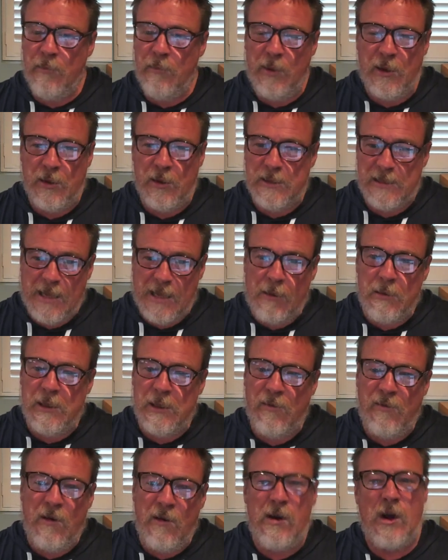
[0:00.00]
because they were
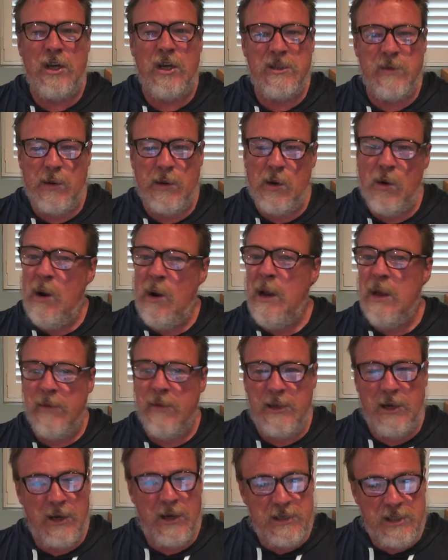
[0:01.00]
the very hospital
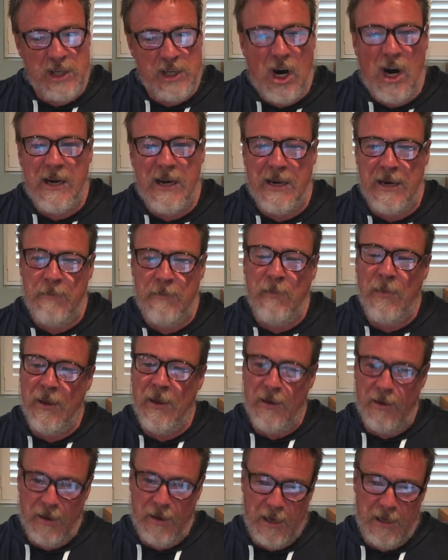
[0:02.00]
that I died in
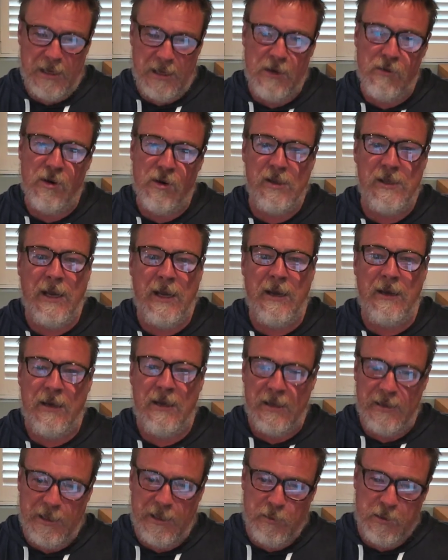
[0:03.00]
a year earlier
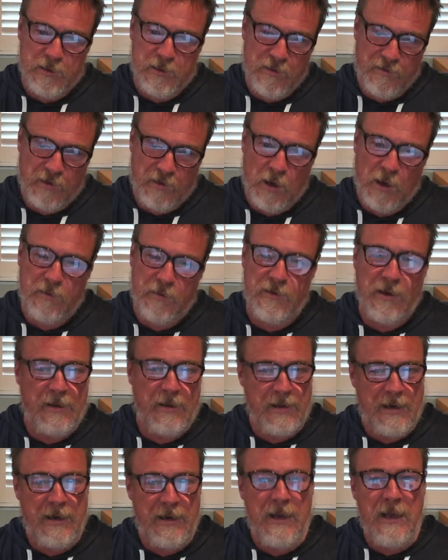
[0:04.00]
and then was revived
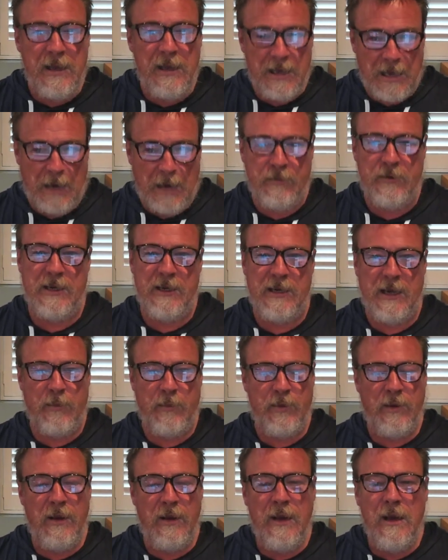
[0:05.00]
and then covered it
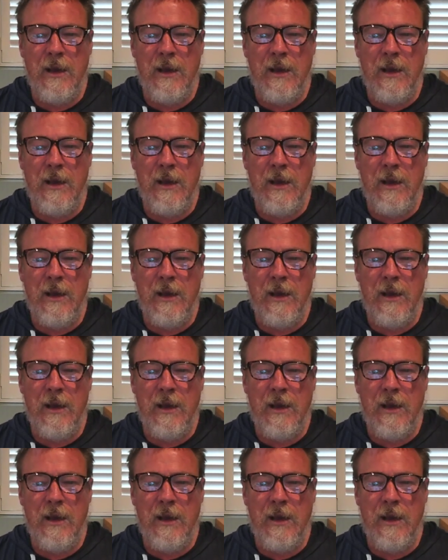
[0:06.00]
up.